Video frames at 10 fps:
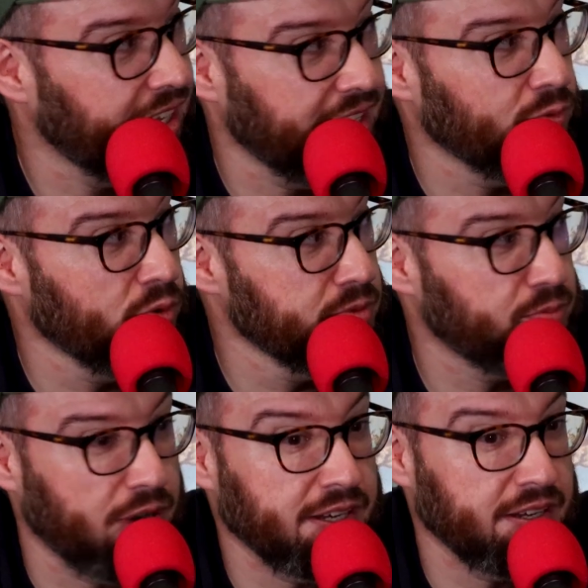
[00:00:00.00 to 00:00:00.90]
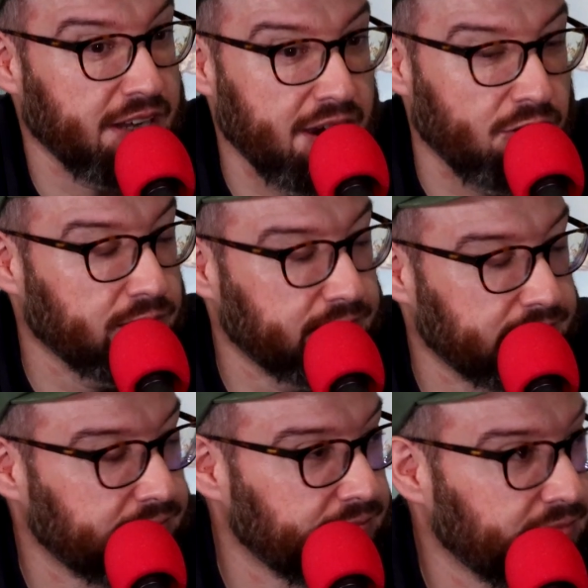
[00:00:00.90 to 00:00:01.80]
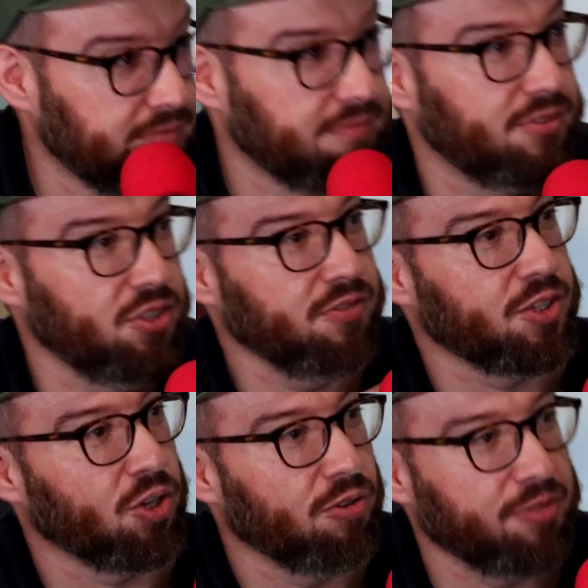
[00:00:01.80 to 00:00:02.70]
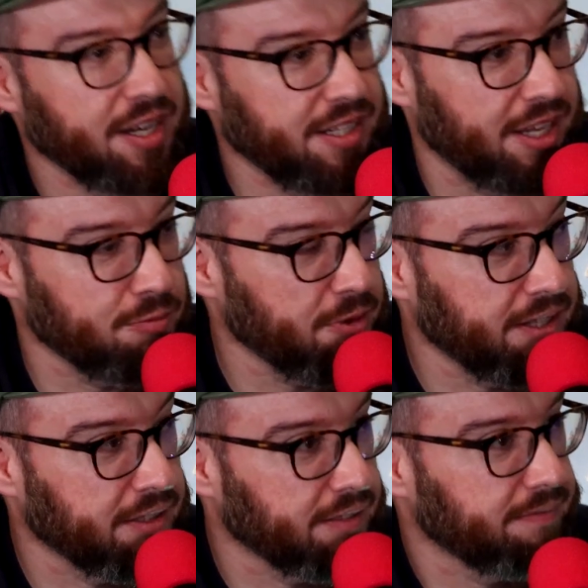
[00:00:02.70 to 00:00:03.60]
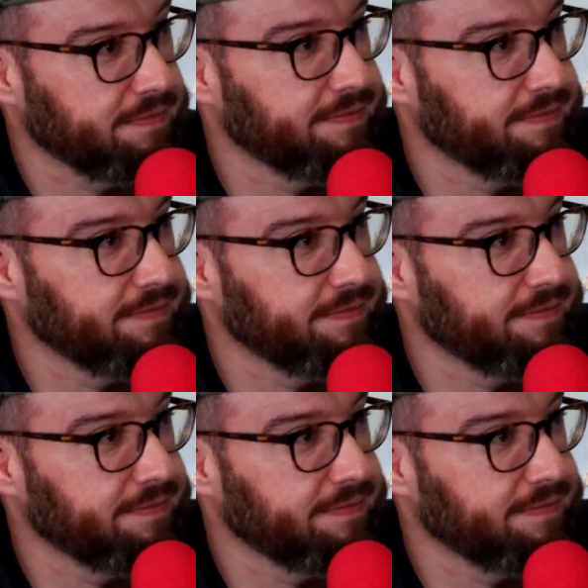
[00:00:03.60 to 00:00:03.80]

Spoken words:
get a woman pregnant now. You have a girlfriend, get her pregnant.